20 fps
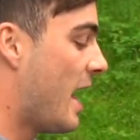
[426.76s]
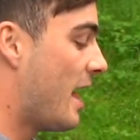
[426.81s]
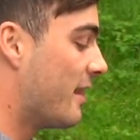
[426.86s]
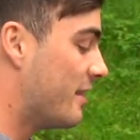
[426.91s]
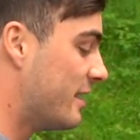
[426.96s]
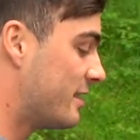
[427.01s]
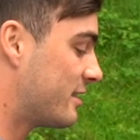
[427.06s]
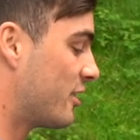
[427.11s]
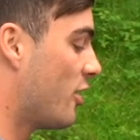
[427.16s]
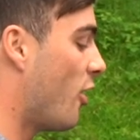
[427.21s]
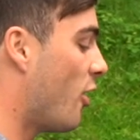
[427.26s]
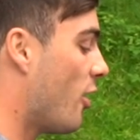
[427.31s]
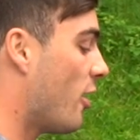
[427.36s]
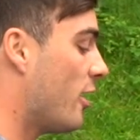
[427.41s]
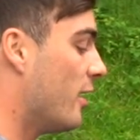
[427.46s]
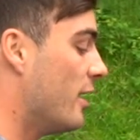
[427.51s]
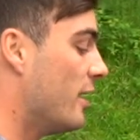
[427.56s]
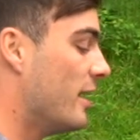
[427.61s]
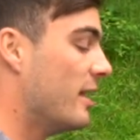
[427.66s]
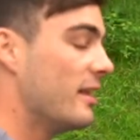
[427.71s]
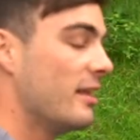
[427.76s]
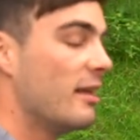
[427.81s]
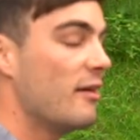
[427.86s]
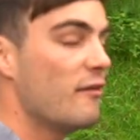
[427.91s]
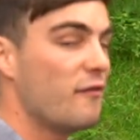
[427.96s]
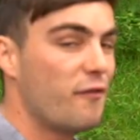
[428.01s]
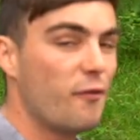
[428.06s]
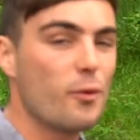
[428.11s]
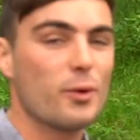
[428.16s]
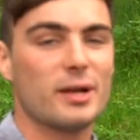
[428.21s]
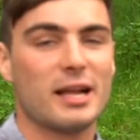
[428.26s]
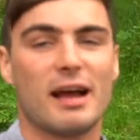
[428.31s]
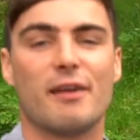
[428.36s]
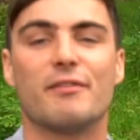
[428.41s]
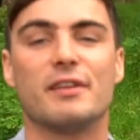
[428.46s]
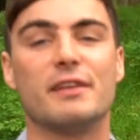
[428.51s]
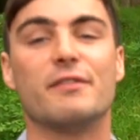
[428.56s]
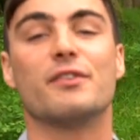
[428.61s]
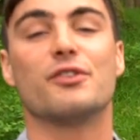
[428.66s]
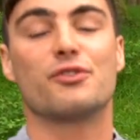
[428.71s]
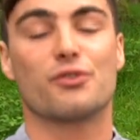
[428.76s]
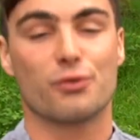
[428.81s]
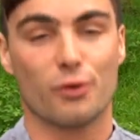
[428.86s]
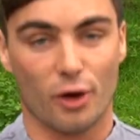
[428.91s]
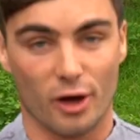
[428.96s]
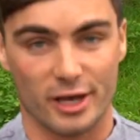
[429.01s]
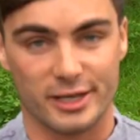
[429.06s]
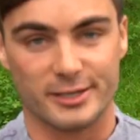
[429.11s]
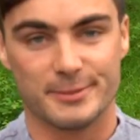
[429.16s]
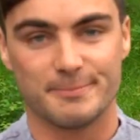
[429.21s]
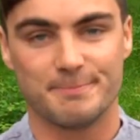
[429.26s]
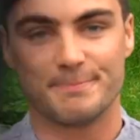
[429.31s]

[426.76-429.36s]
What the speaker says: And this car, Ford haven't even tried.